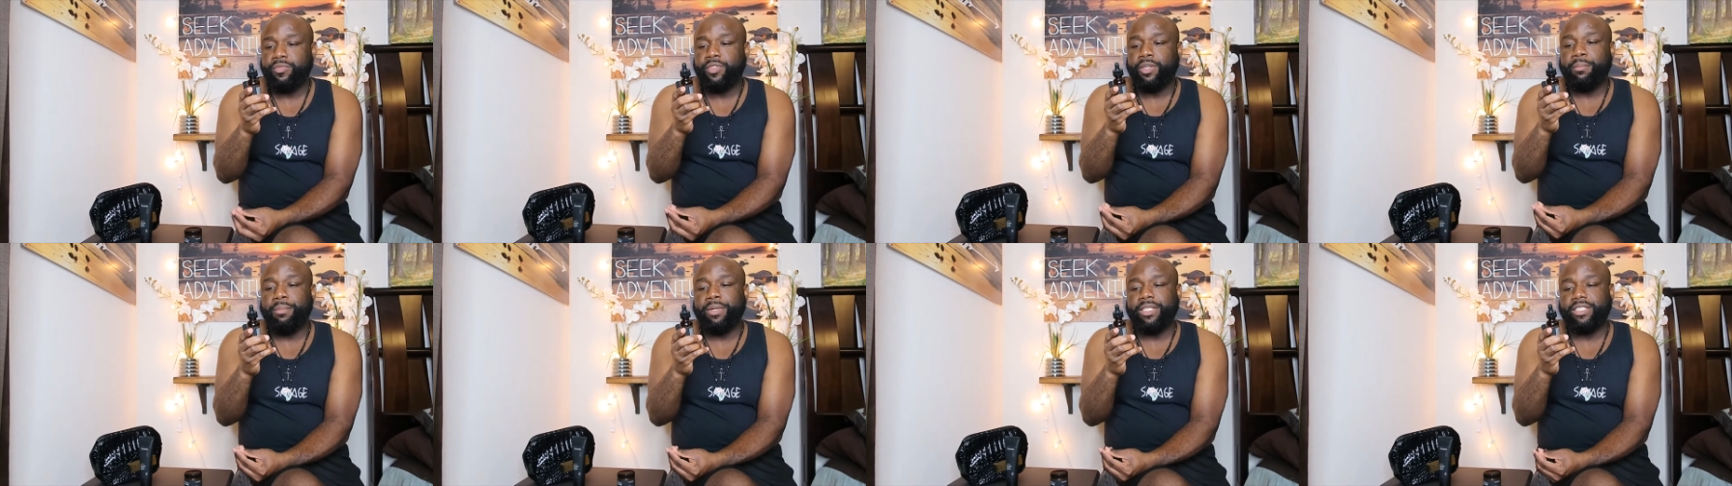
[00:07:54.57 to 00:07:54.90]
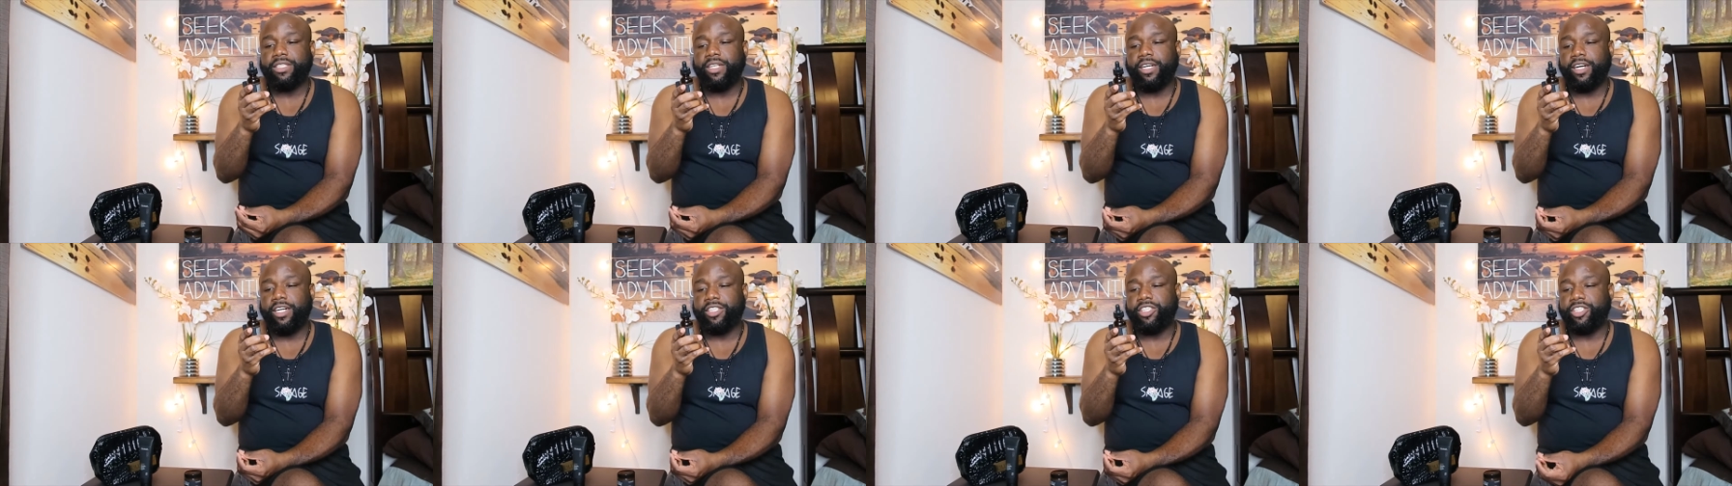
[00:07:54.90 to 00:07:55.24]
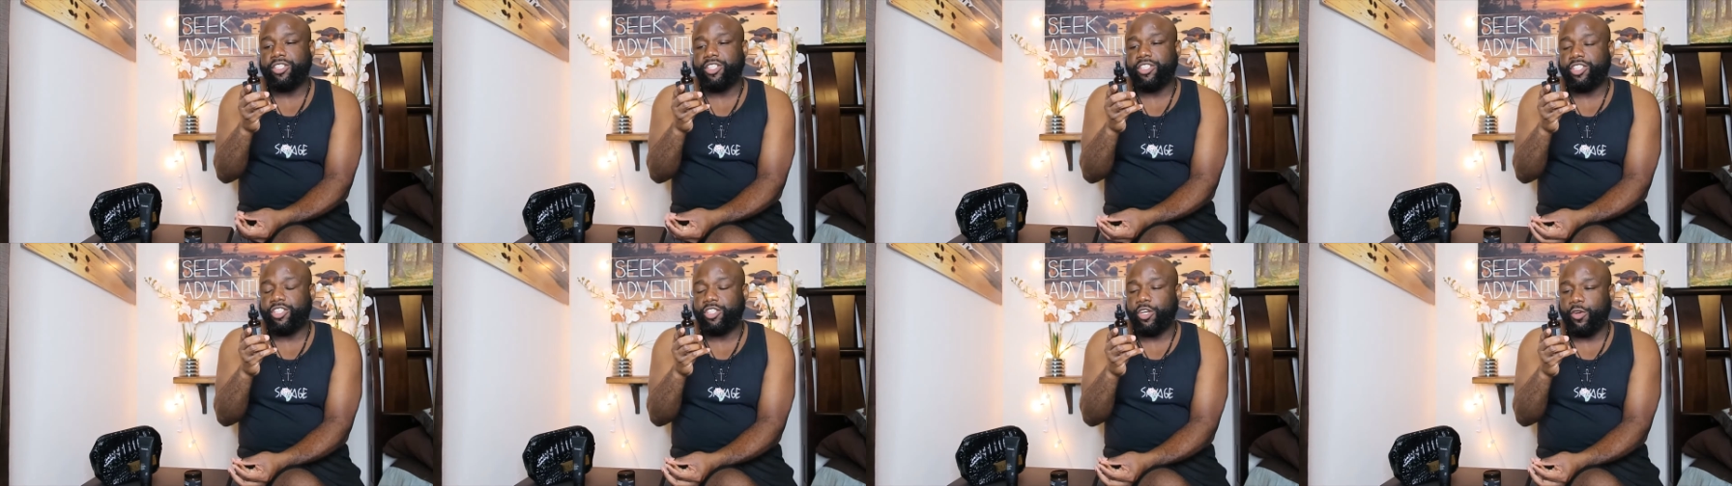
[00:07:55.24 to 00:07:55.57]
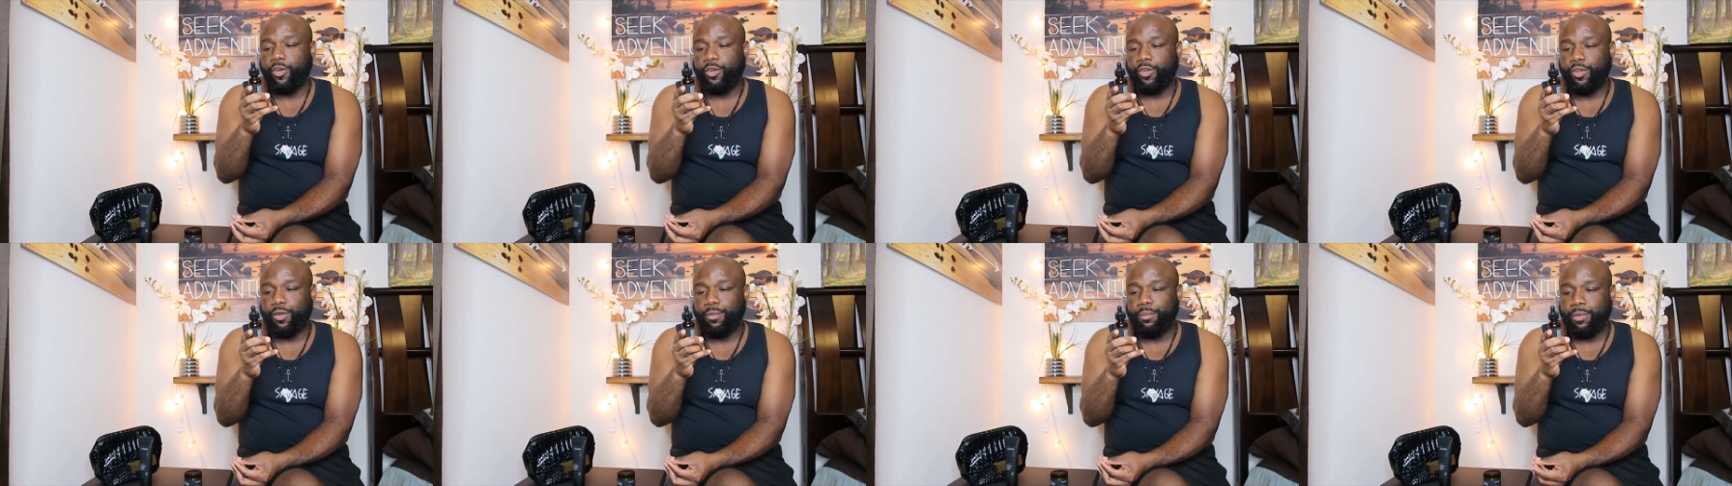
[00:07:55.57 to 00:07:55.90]
Massage in a
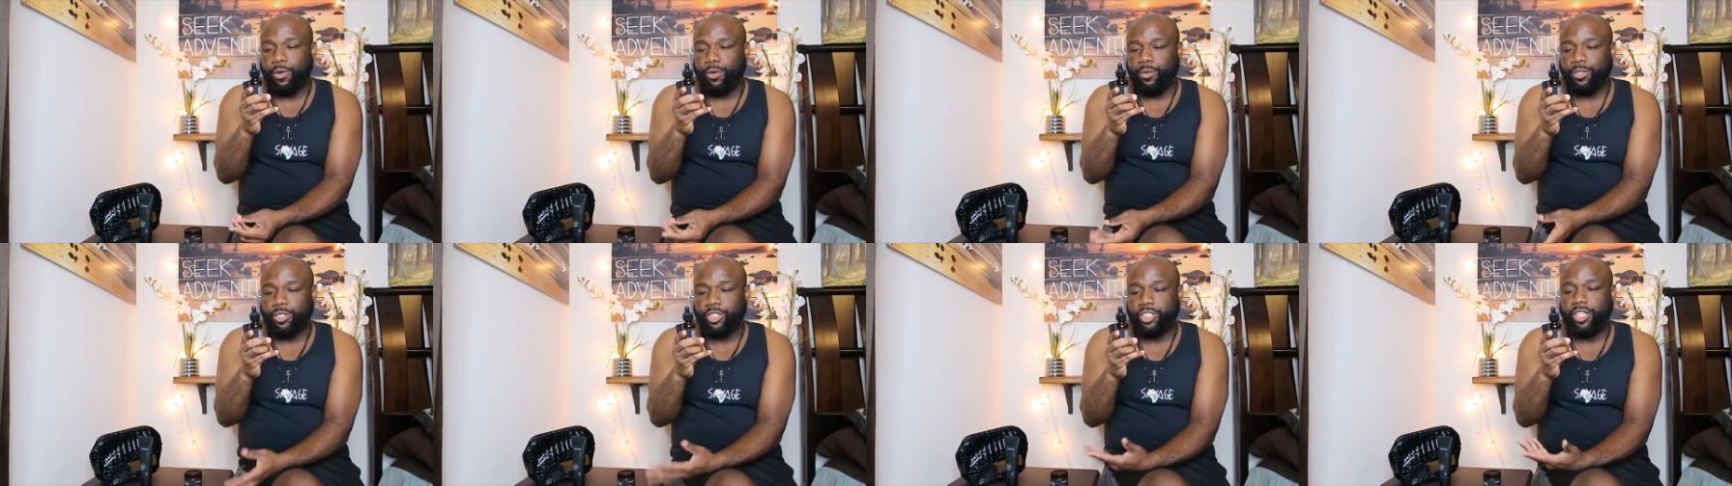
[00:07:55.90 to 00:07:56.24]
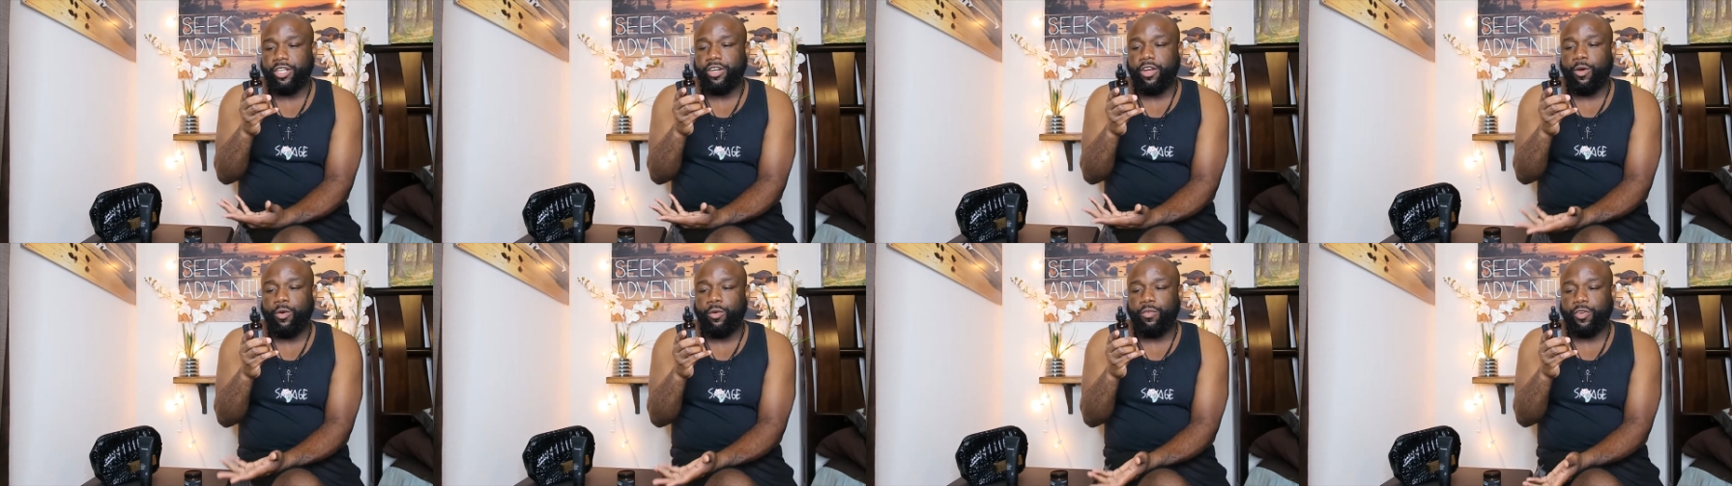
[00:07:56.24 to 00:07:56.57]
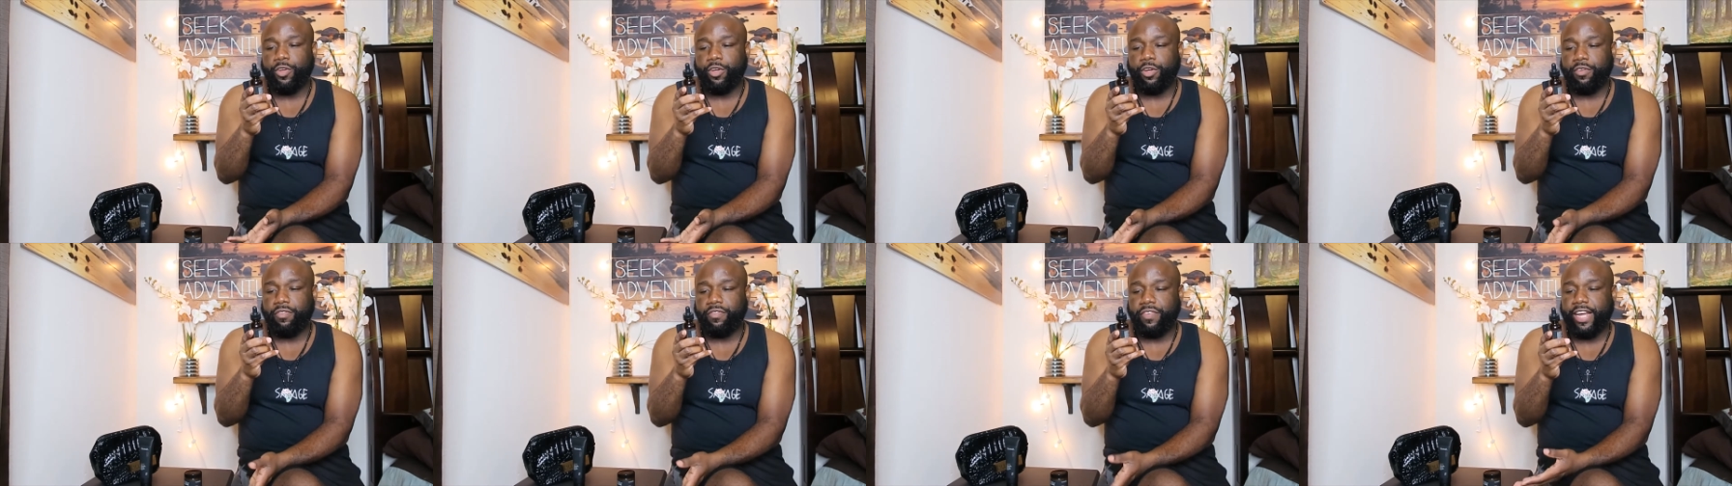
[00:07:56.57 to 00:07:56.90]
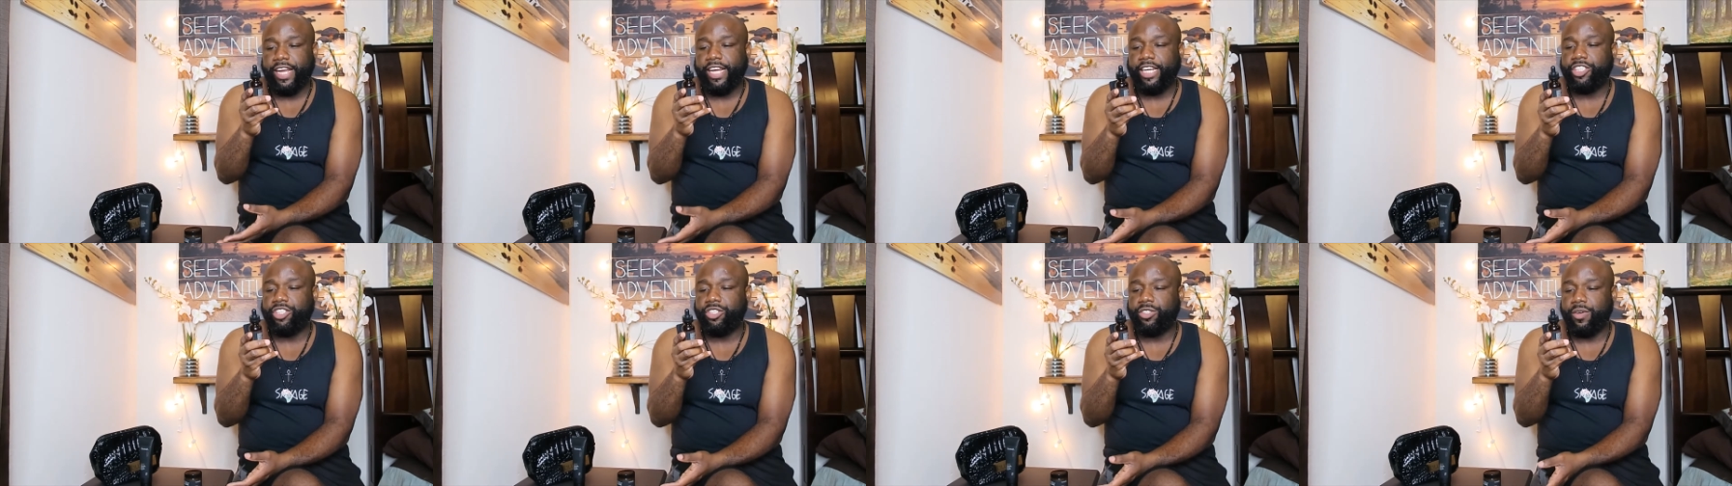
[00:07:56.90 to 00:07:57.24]
circular motion over your
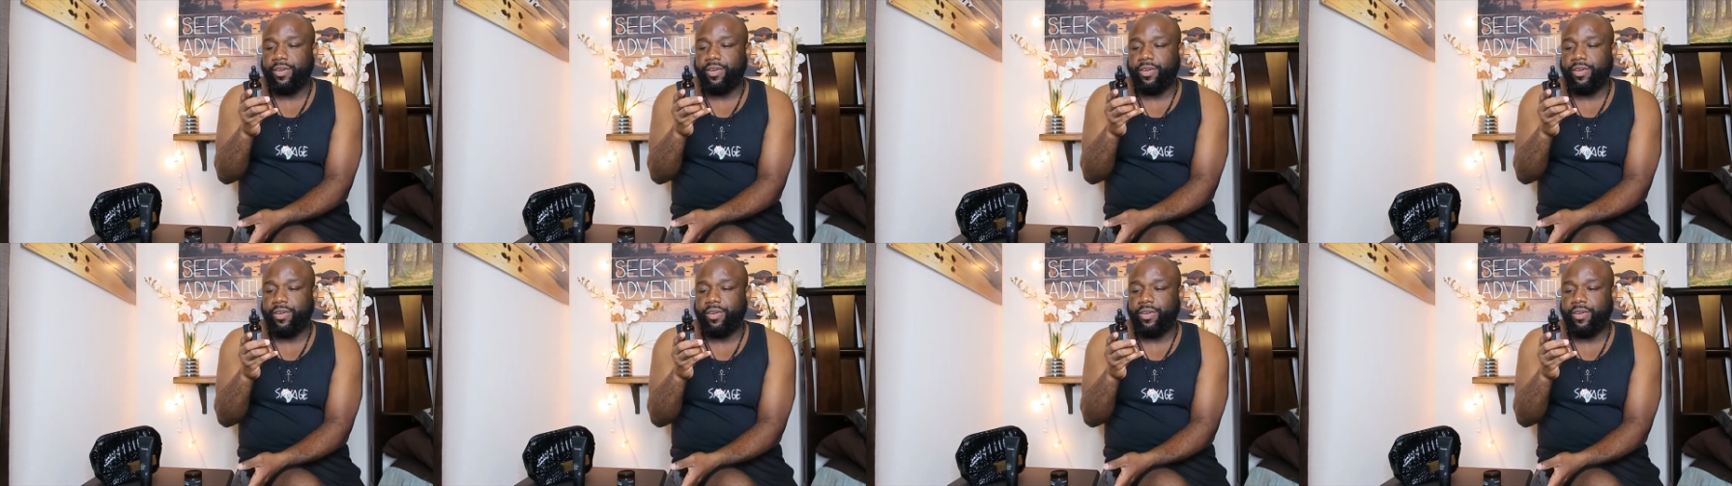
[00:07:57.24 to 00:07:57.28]
face,